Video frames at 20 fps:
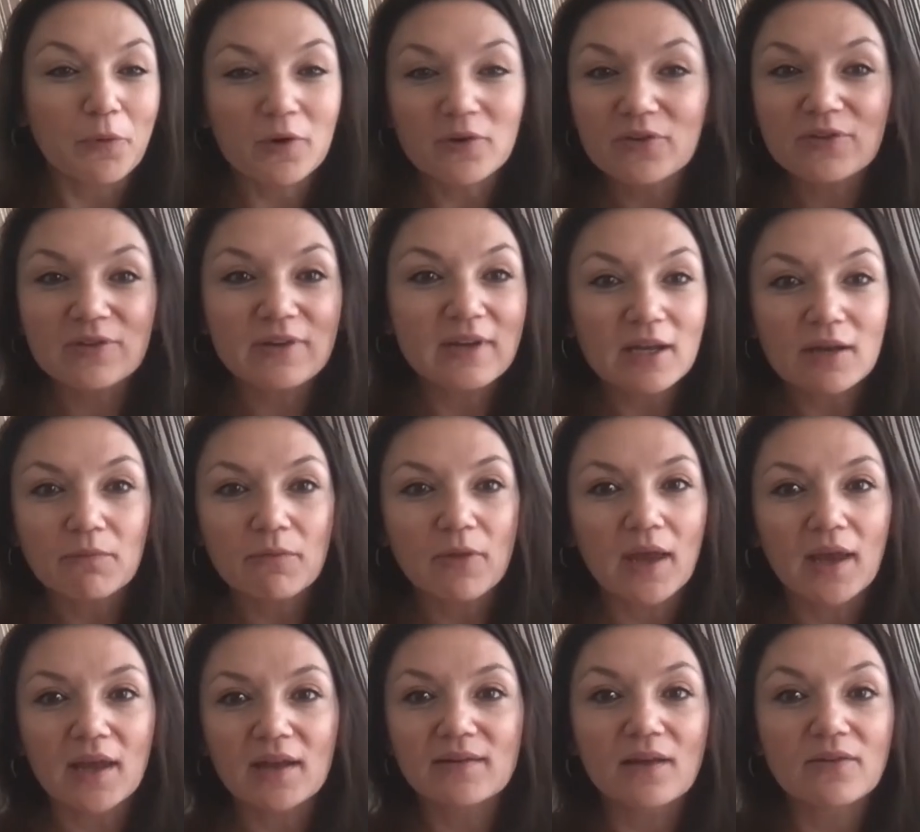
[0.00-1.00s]
sports
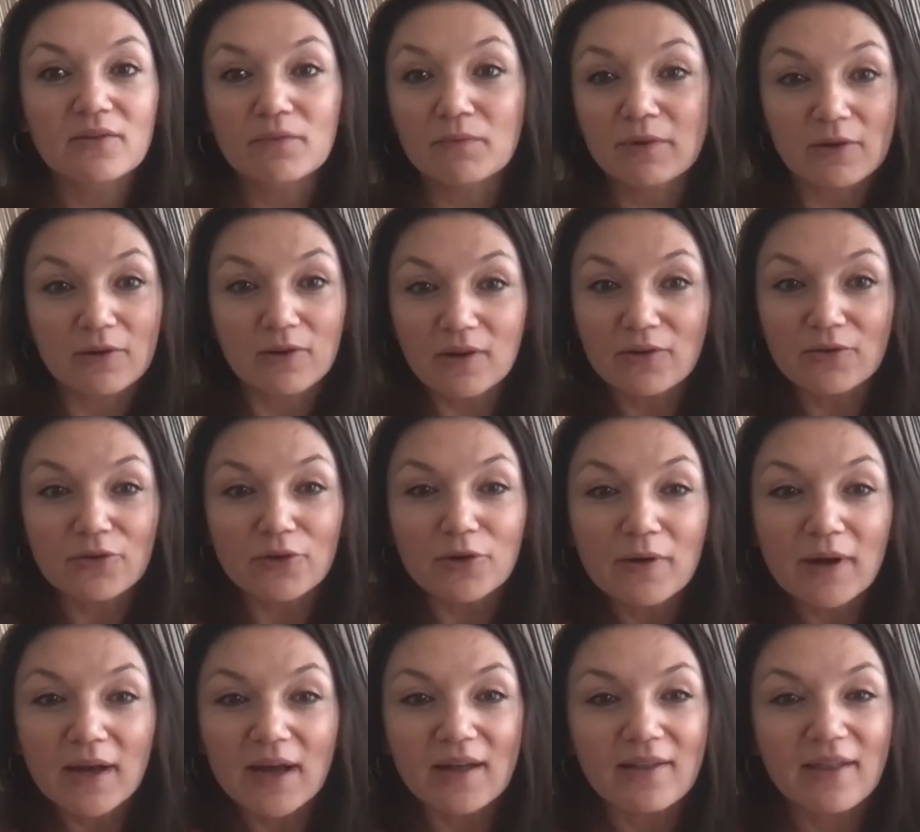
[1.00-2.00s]
team. Like it doesn't, you didn't
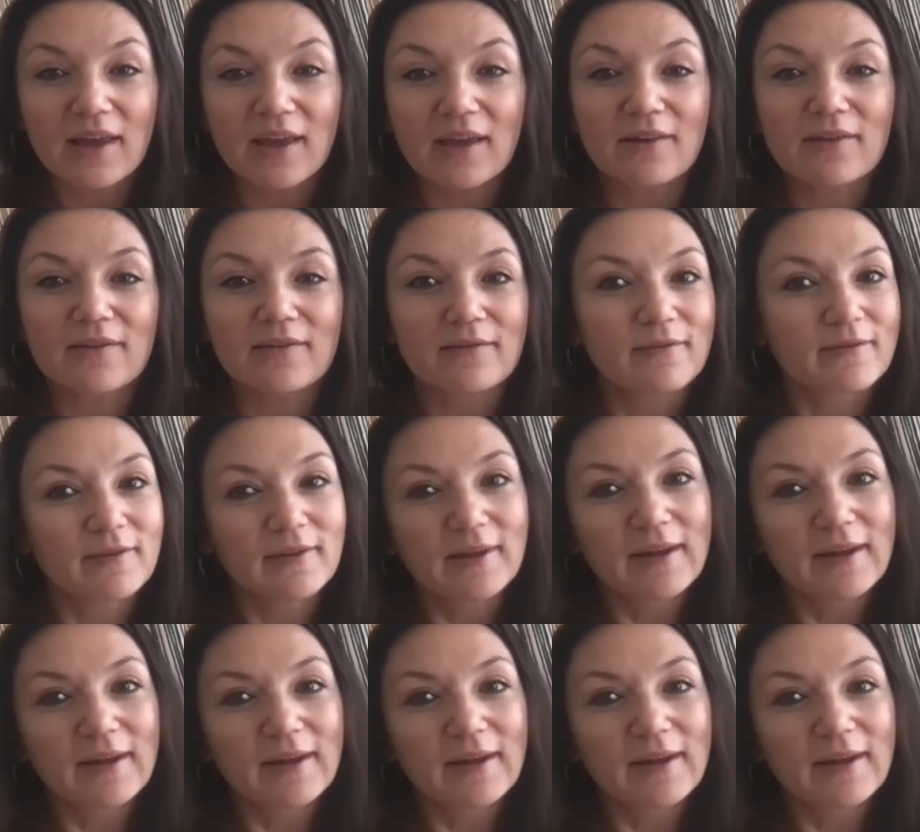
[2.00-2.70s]
do it. Like,